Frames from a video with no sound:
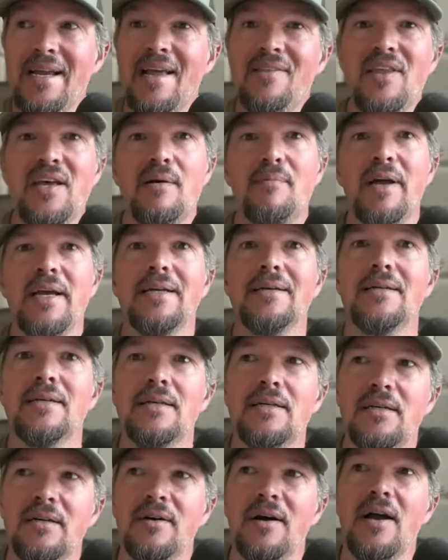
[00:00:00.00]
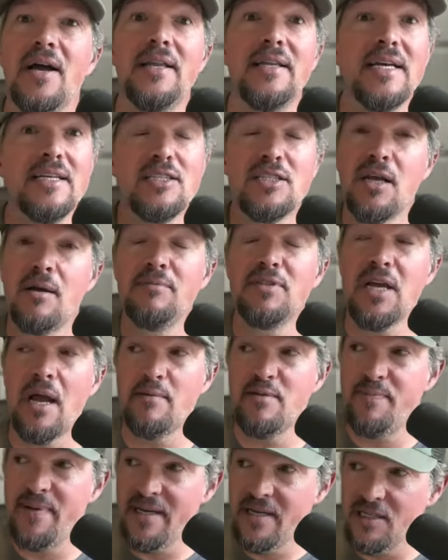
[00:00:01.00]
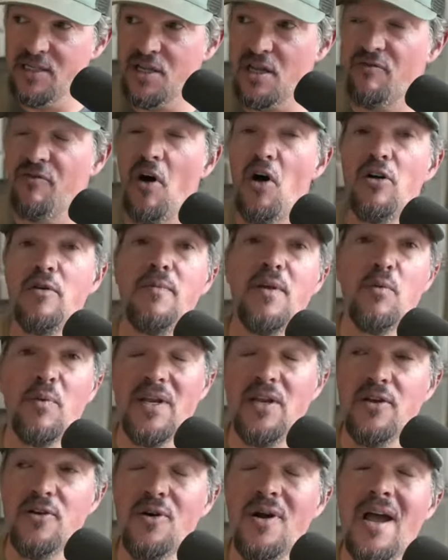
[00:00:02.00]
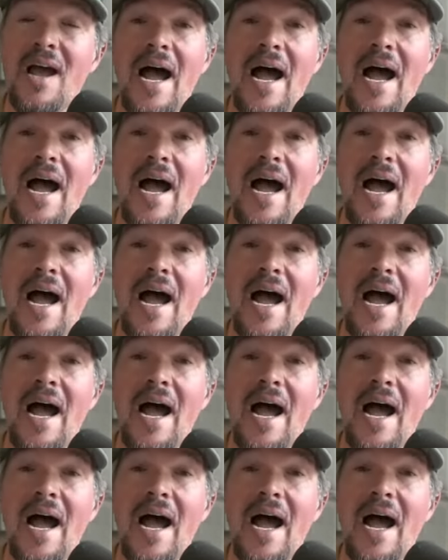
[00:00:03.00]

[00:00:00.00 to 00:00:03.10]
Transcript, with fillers: And then I'm like, oh, and and sometimes because of the volume that we do,